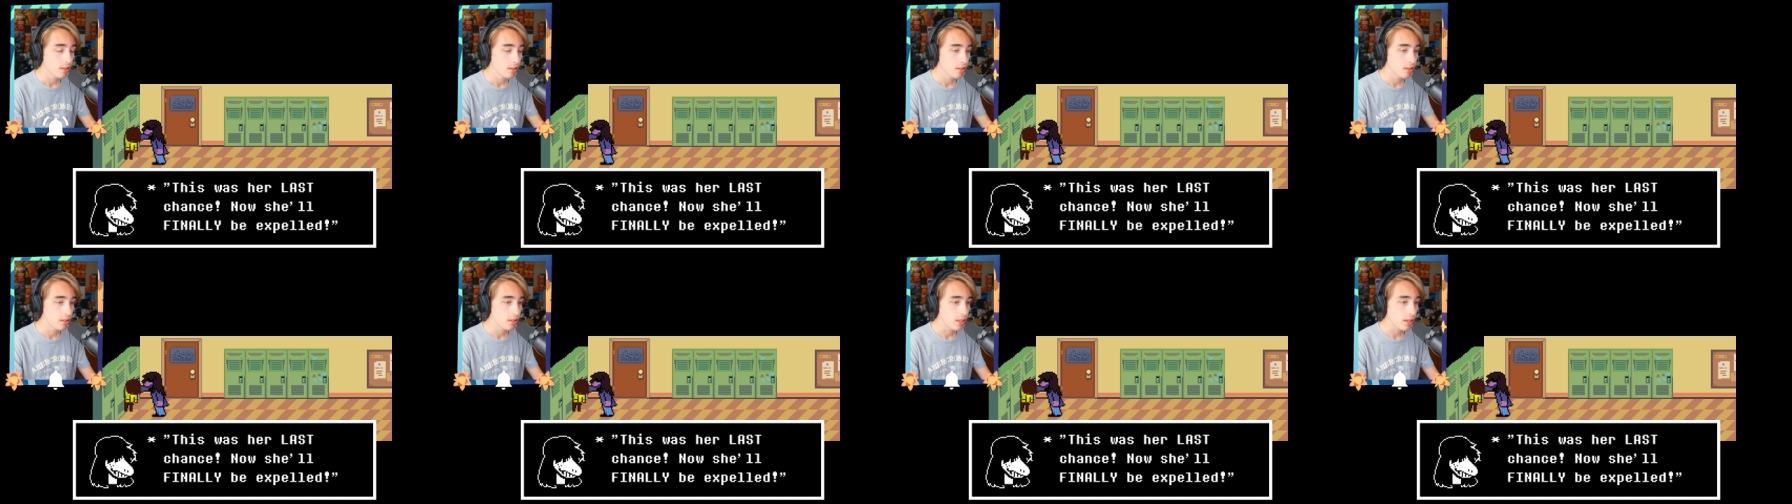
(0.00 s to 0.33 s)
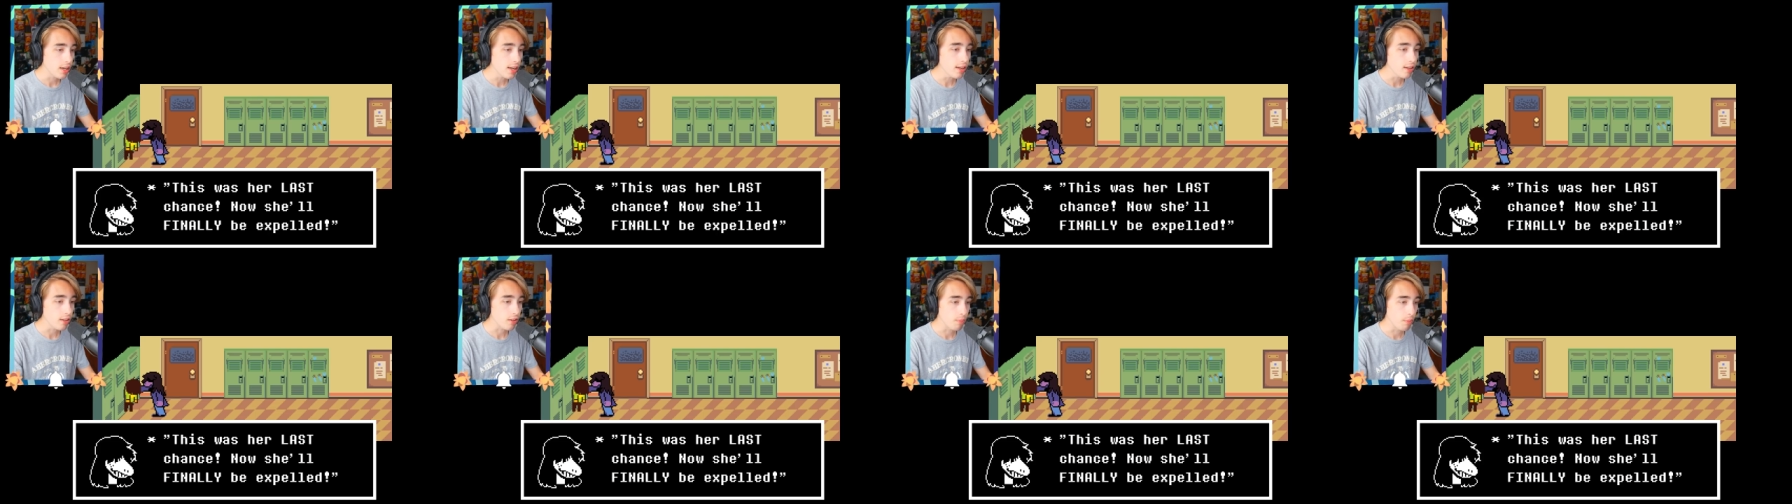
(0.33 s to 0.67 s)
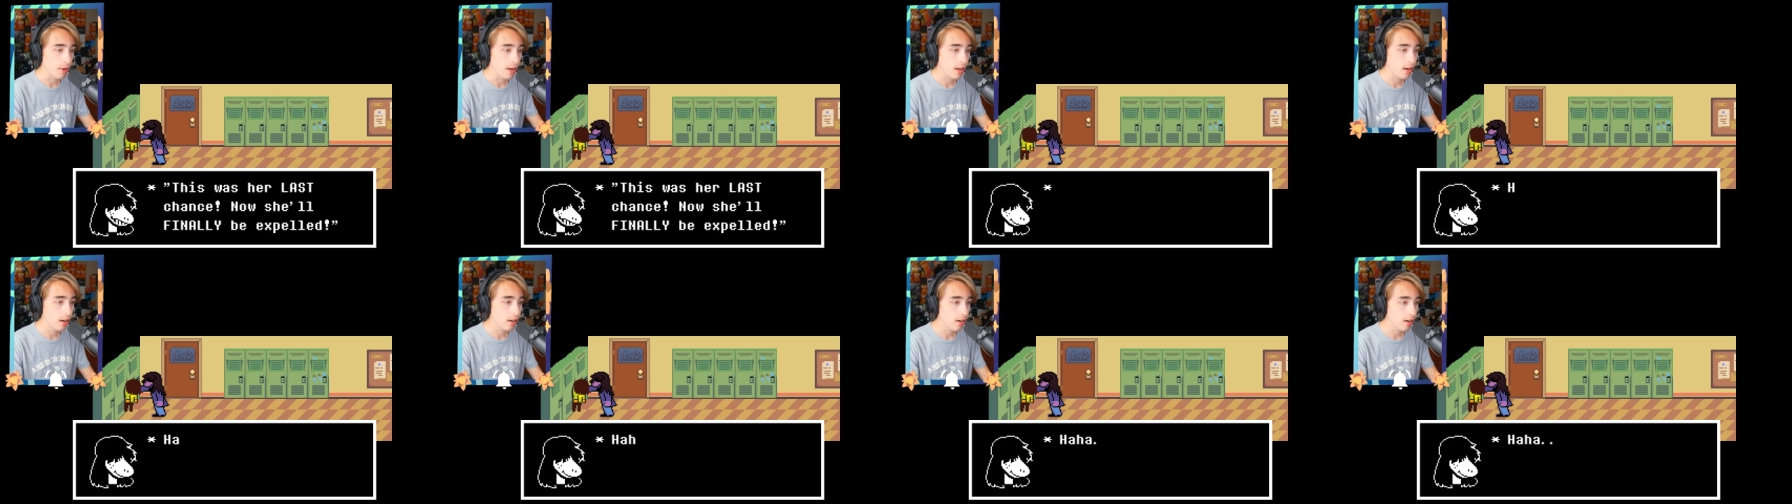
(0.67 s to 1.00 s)
Jeez,
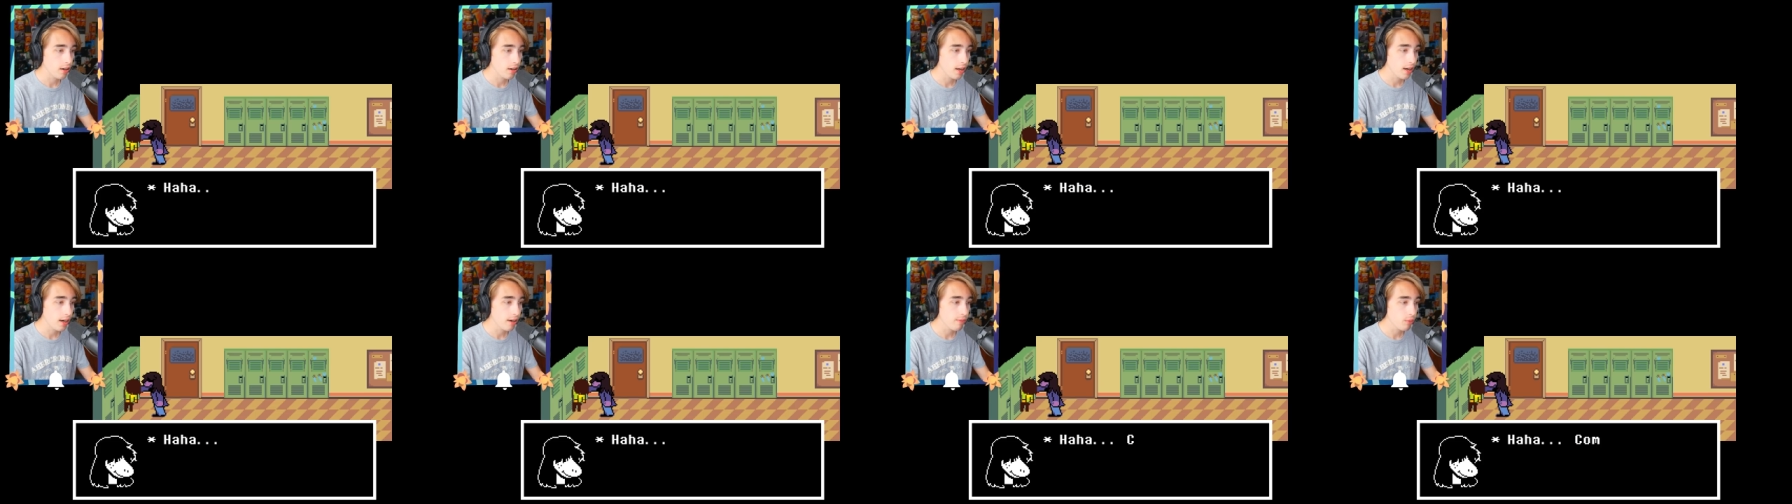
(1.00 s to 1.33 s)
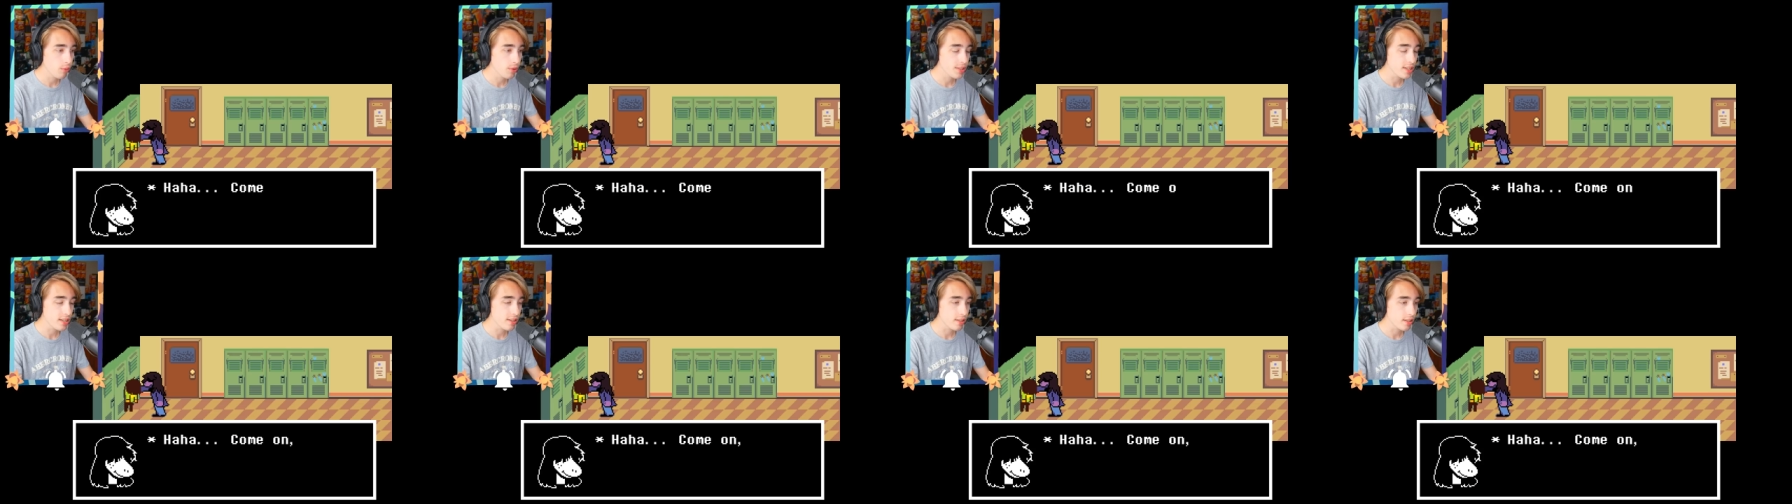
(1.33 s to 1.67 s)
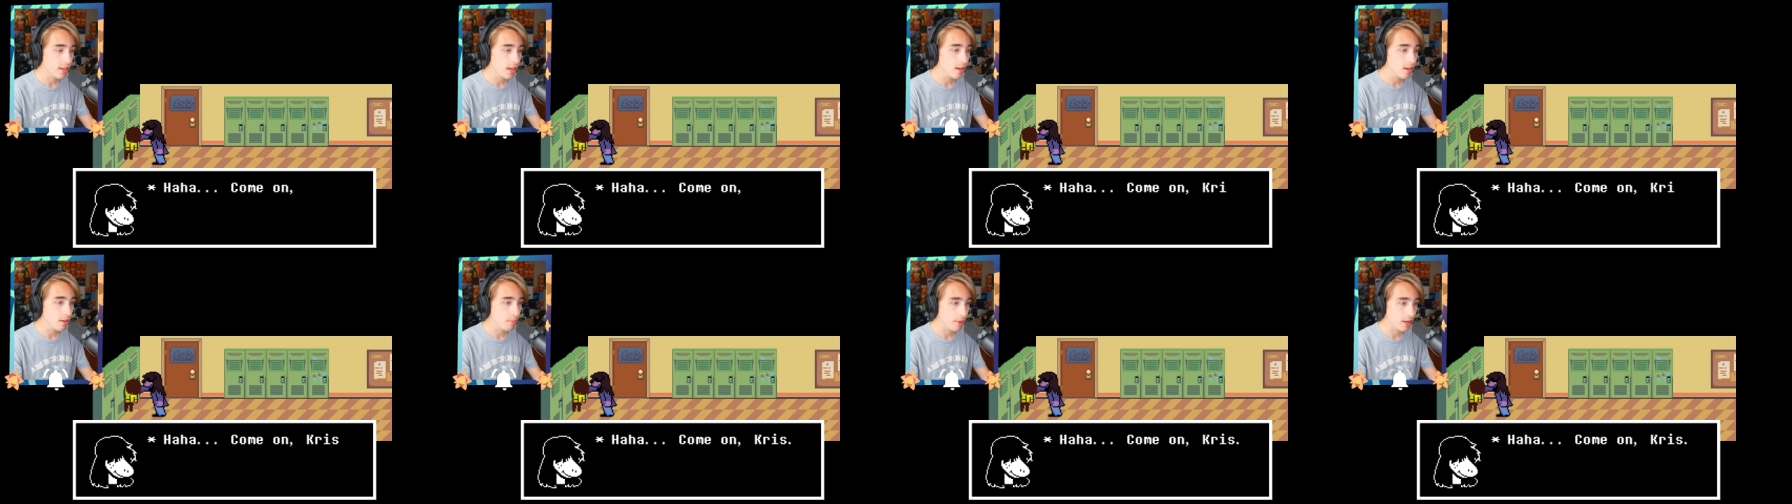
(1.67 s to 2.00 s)
man, not everyone's out to
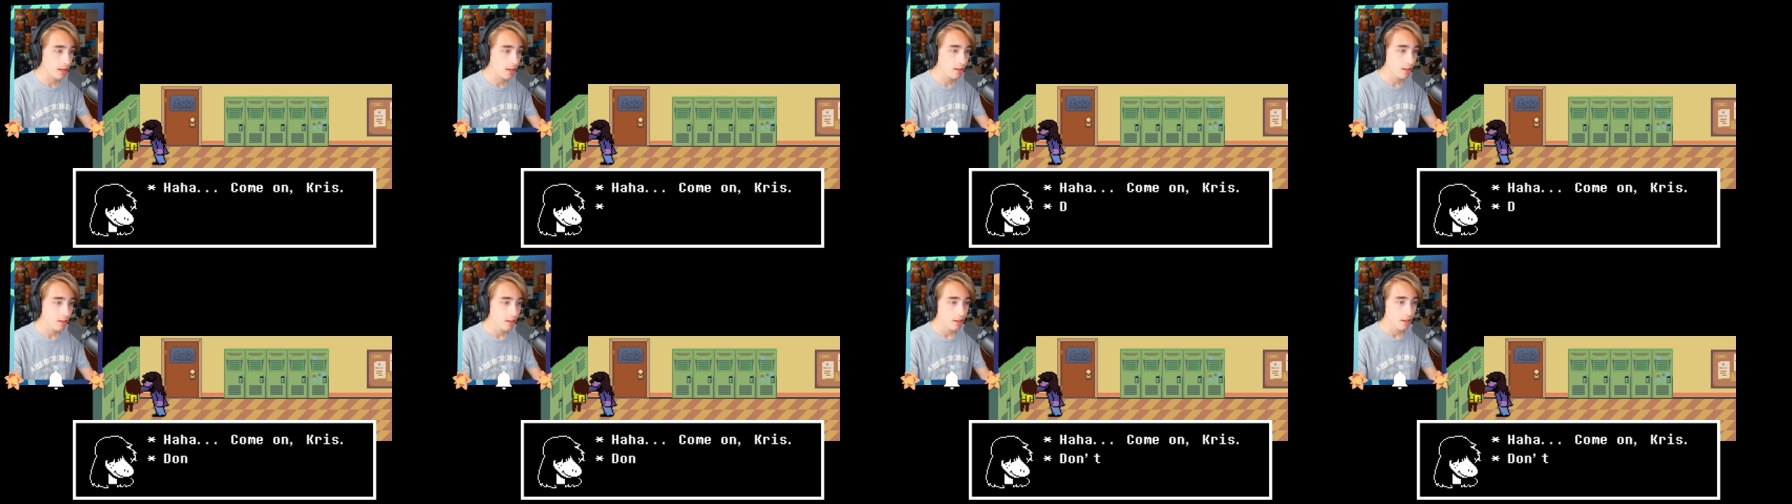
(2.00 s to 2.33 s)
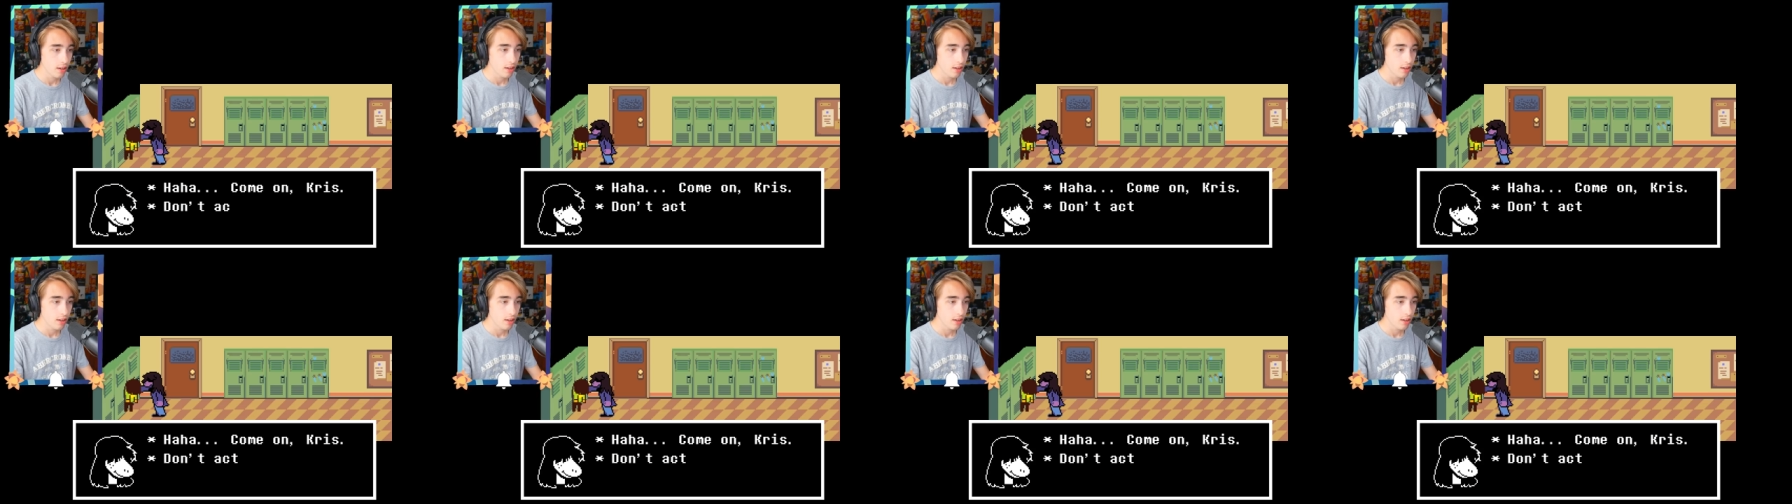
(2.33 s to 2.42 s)
get you, man.